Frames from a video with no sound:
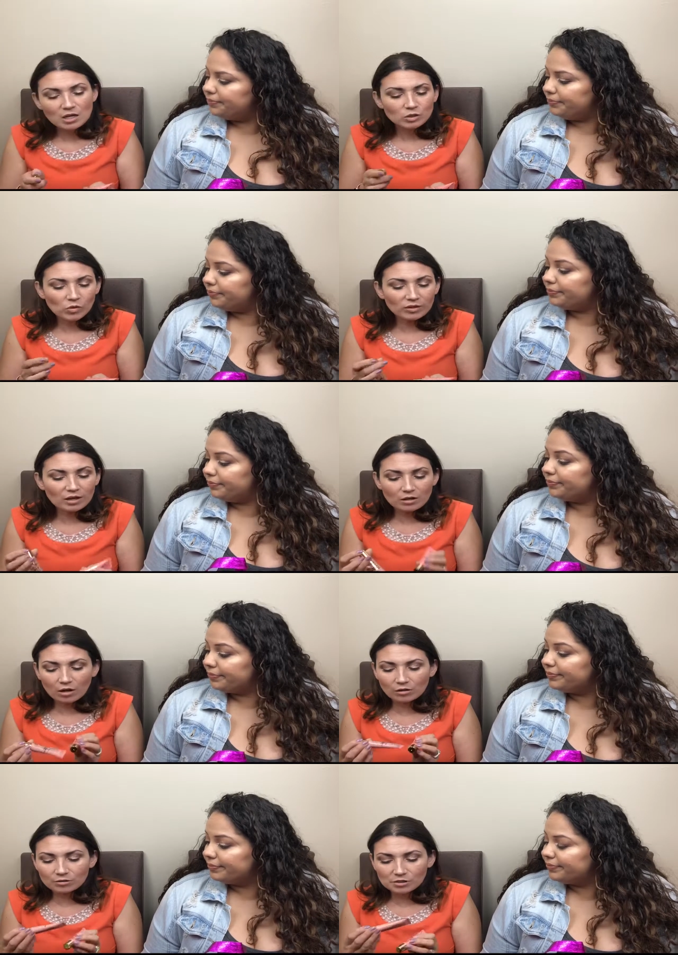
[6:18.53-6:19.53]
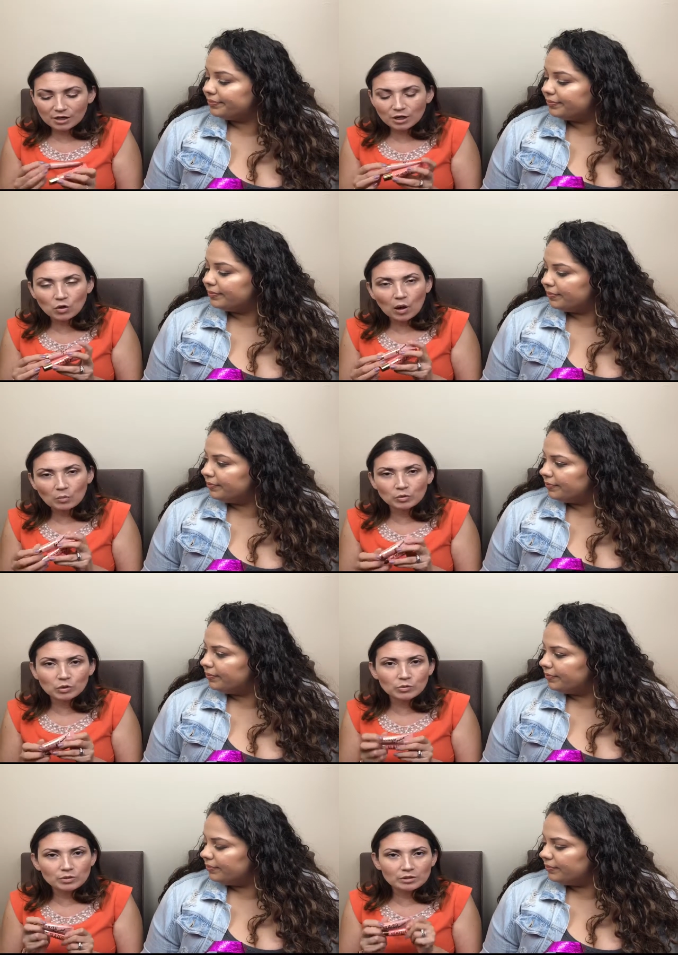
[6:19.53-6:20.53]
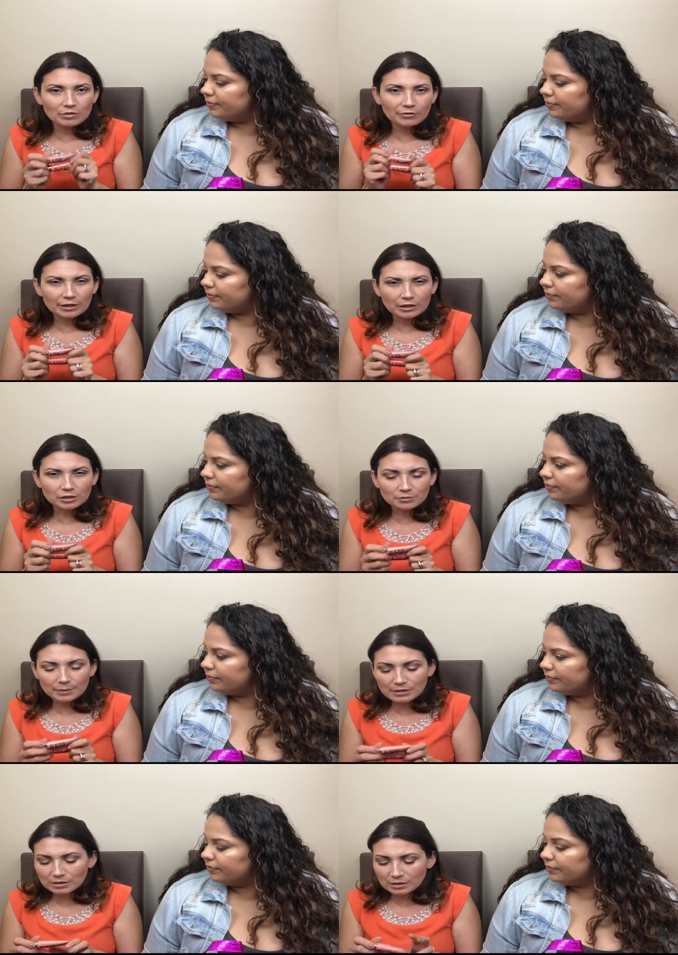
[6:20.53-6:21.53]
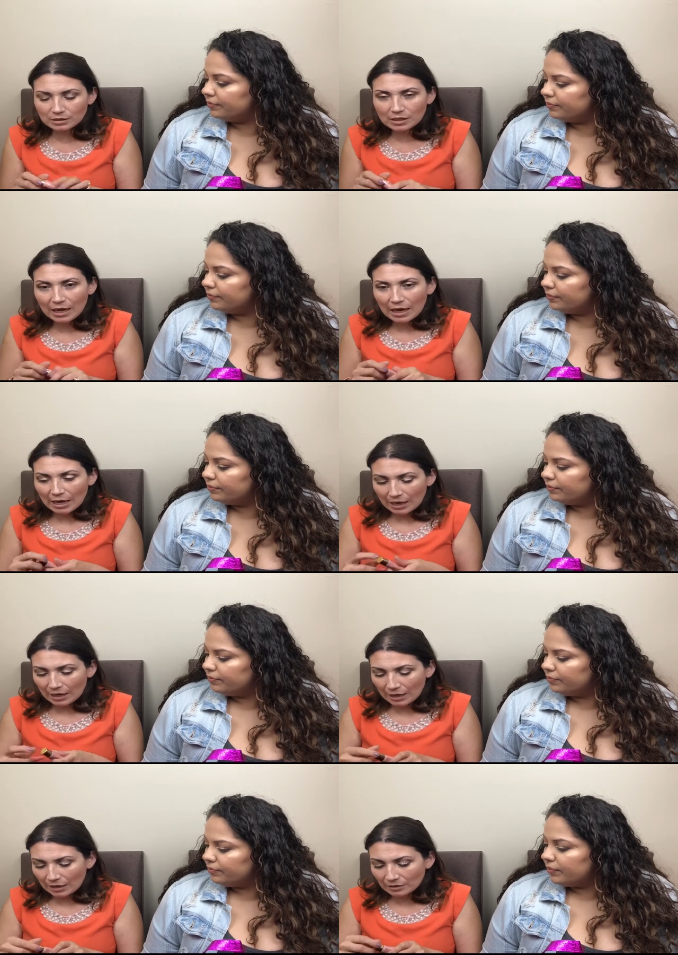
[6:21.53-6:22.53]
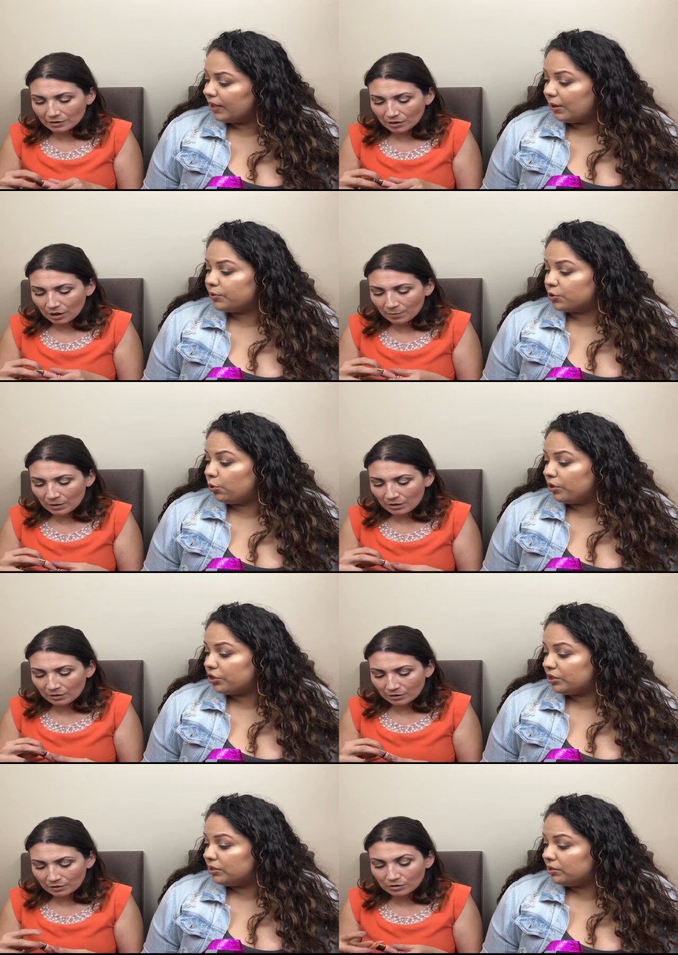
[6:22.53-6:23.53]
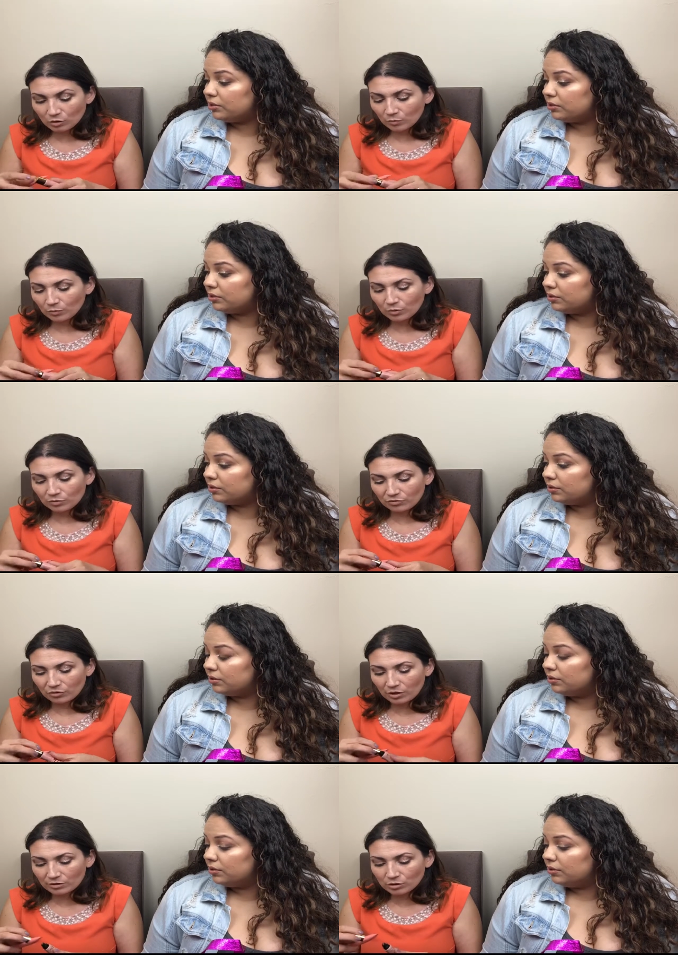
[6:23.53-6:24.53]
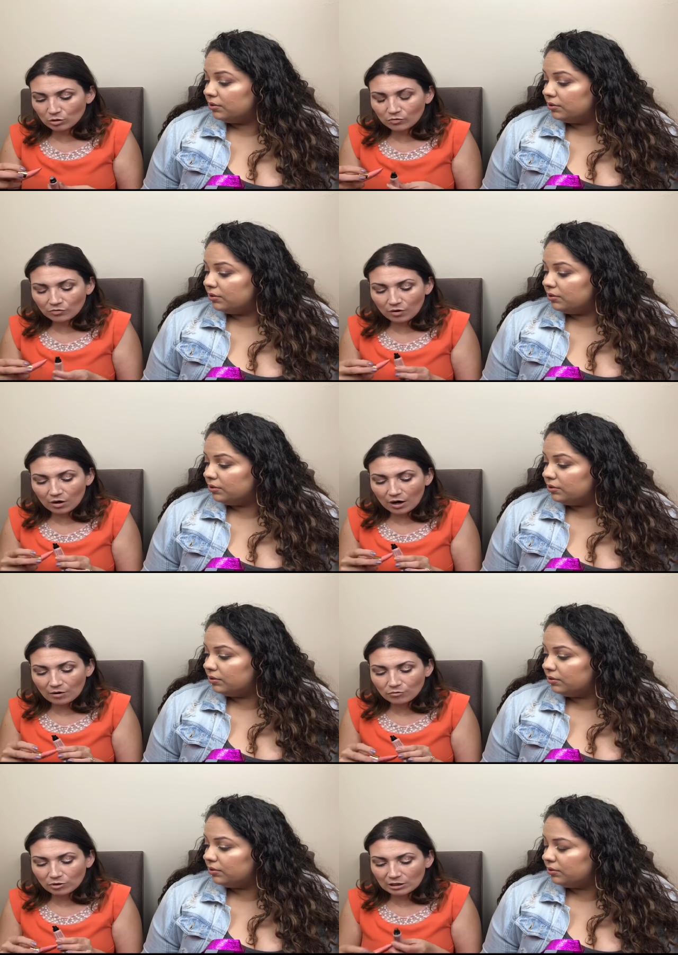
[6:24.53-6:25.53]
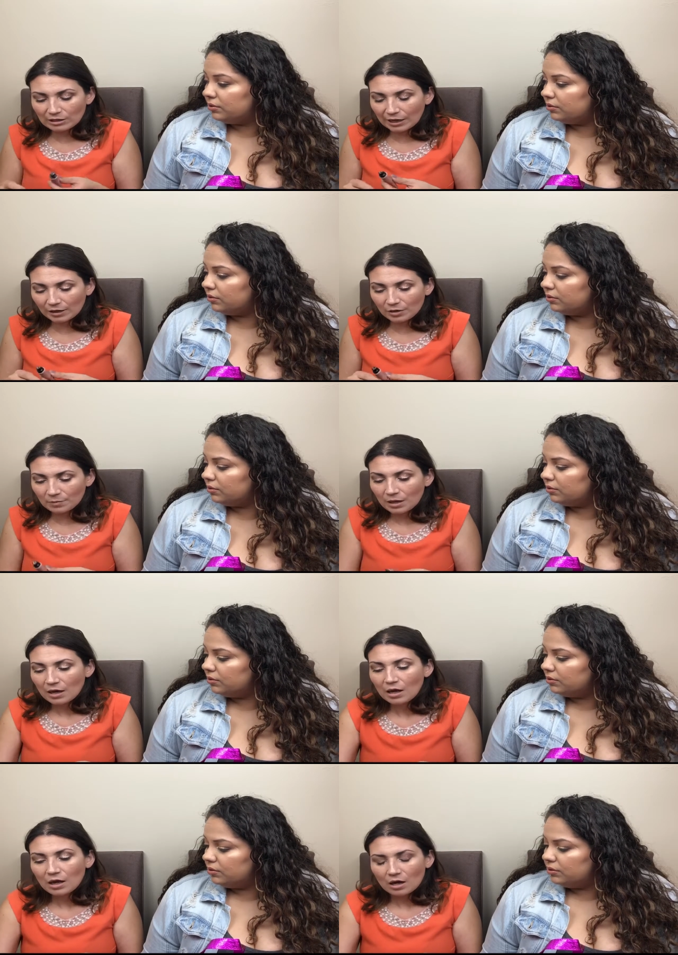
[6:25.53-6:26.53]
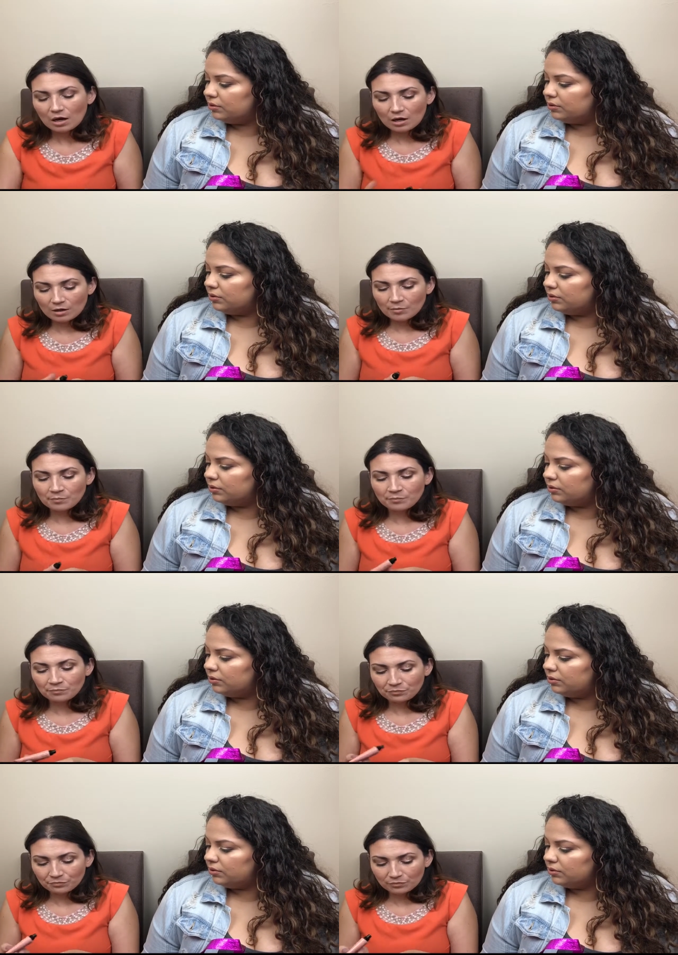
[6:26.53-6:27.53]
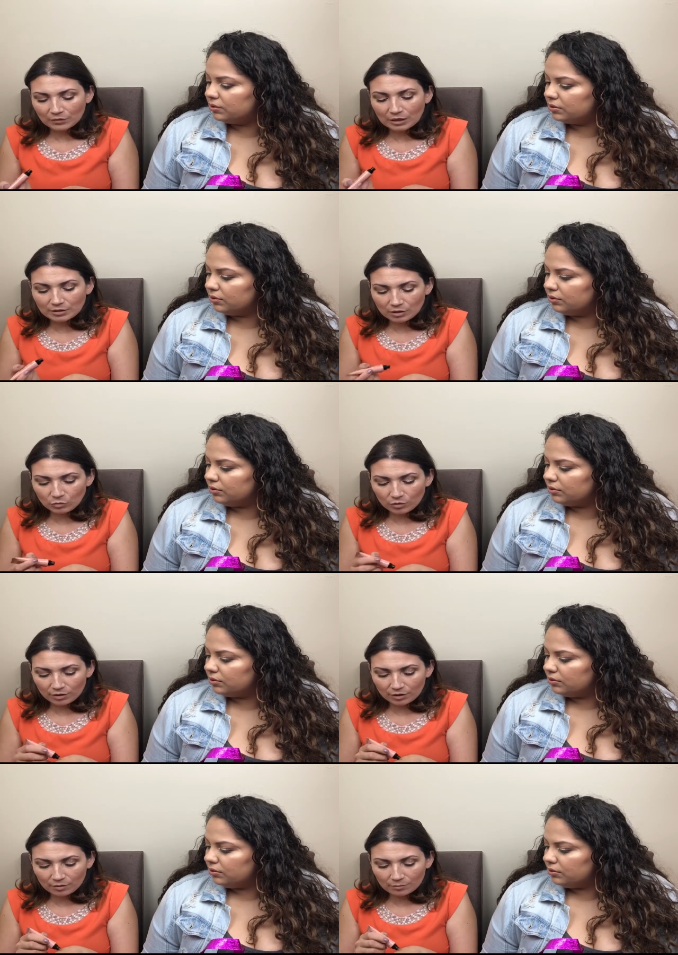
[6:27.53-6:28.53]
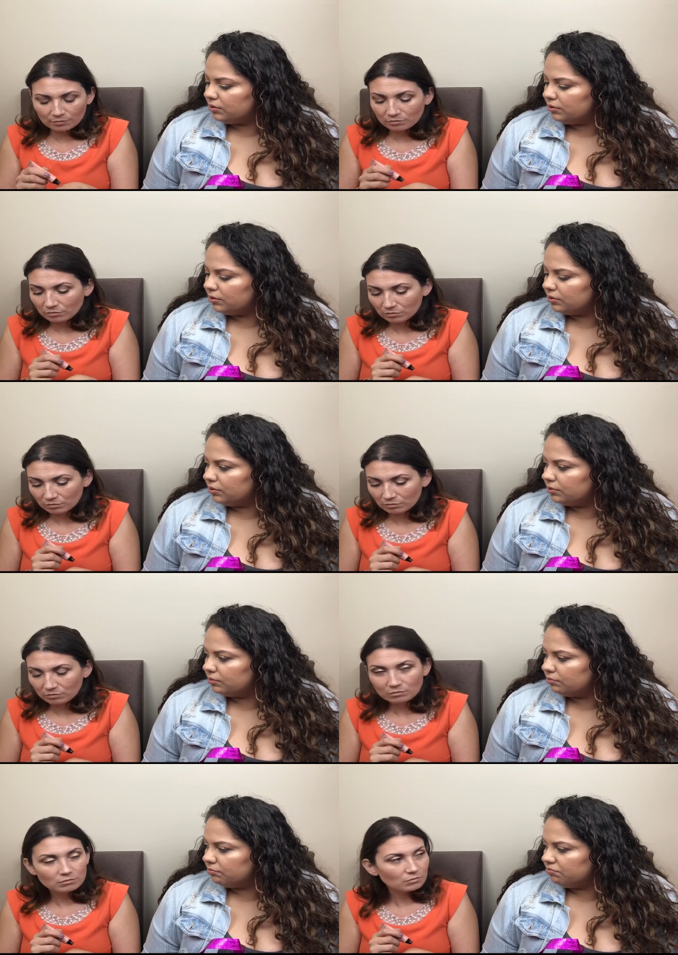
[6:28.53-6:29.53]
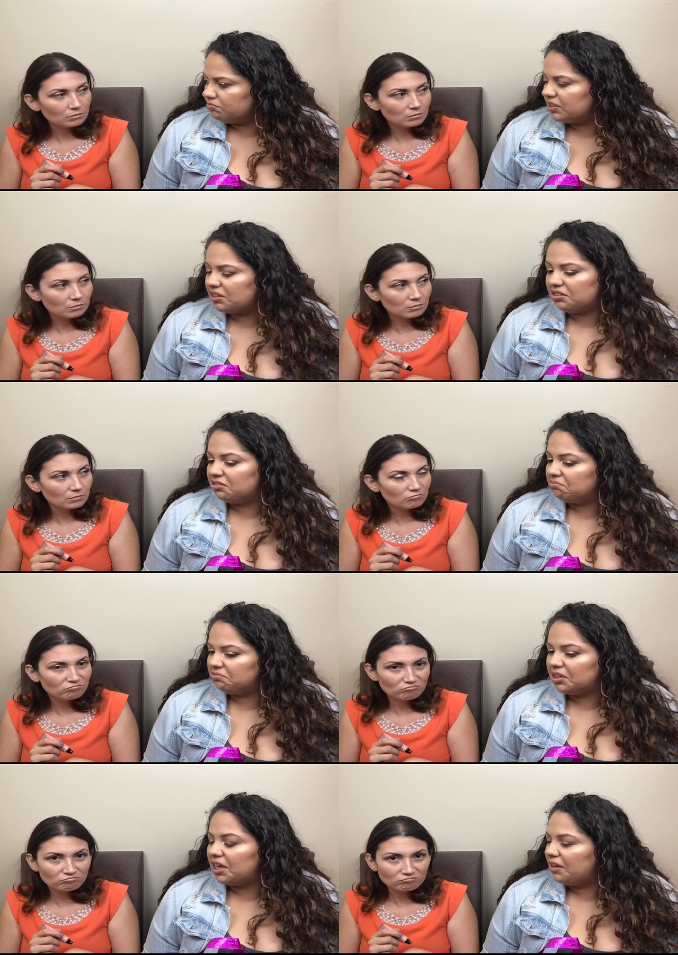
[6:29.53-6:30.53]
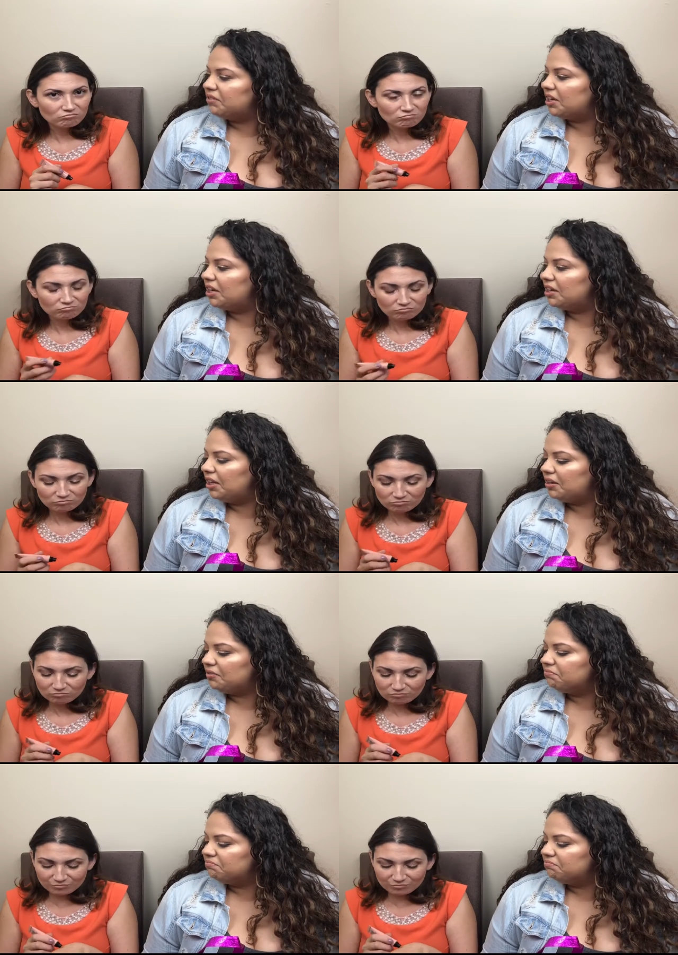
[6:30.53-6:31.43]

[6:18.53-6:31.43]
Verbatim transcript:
Speaker 1: So I got colors that I know I would use on a regular basis. Mm-hmm. And I mean, gorgeous. it's so beautiful. And so far, I really like them. Um, I did wear them. I'm gonna have to get it later.